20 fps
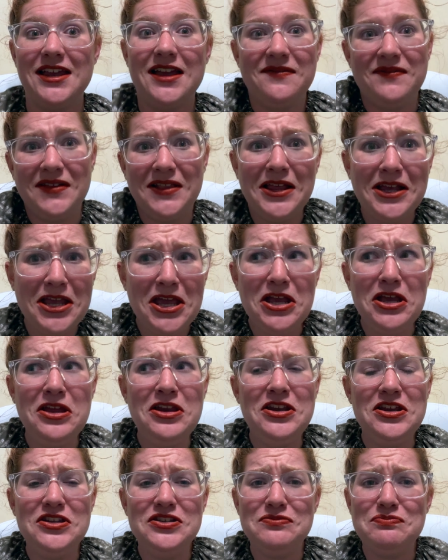I feel like it can
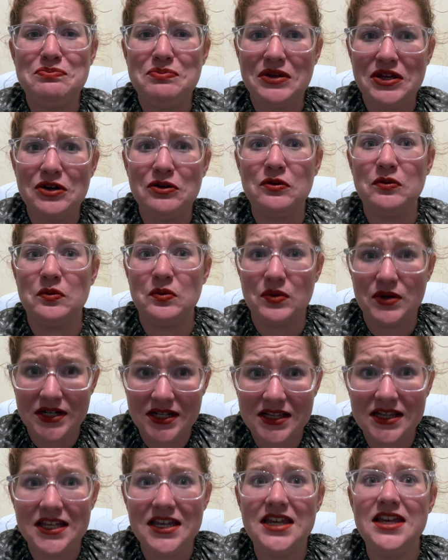just be a
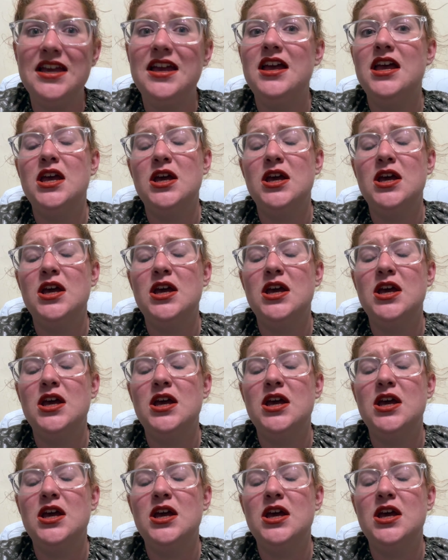really